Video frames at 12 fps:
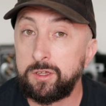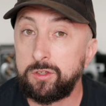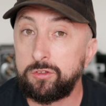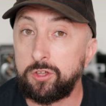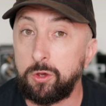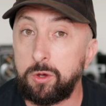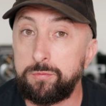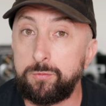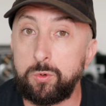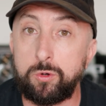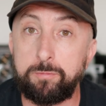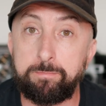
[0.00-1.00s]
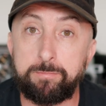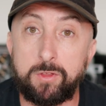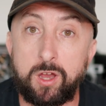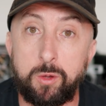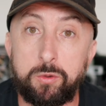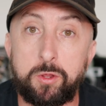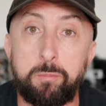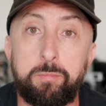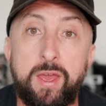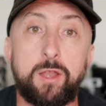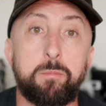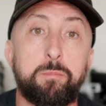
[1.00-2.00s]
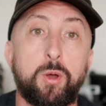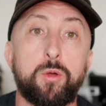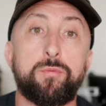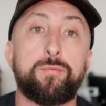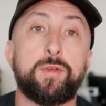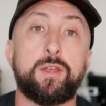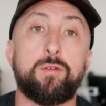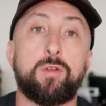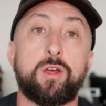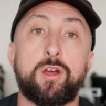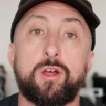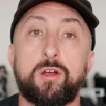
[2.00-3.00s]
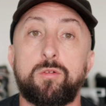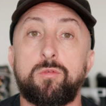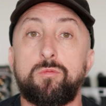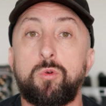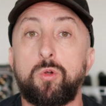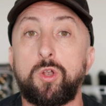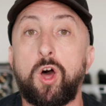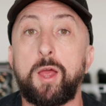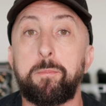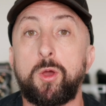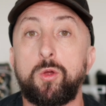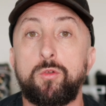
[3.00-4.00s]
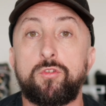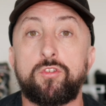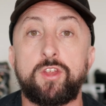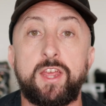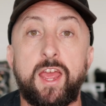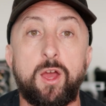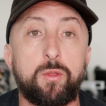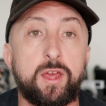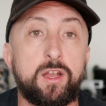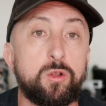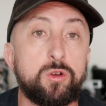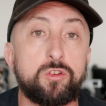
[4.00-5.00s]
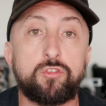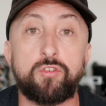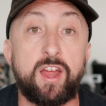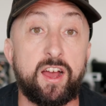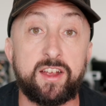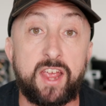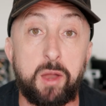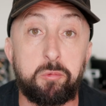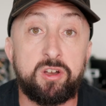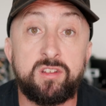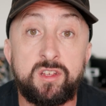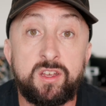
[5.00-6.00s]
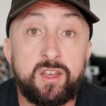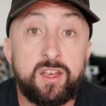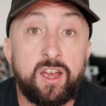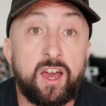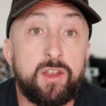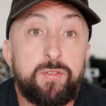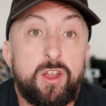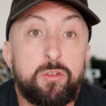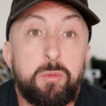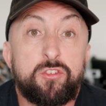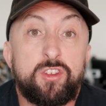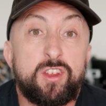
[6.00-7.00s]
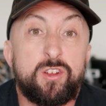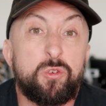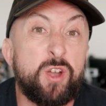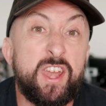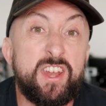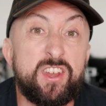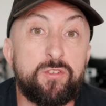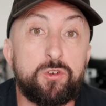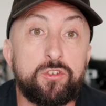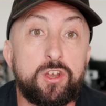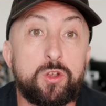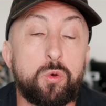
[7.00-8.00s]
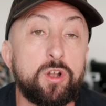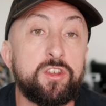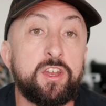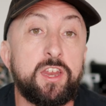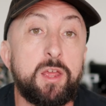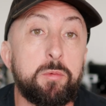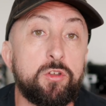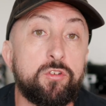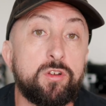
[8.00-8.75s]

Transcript: So I thought I would compare them both in raw light mode, see how they look straight out of camera, and if there's much or any difference in the quality of the image.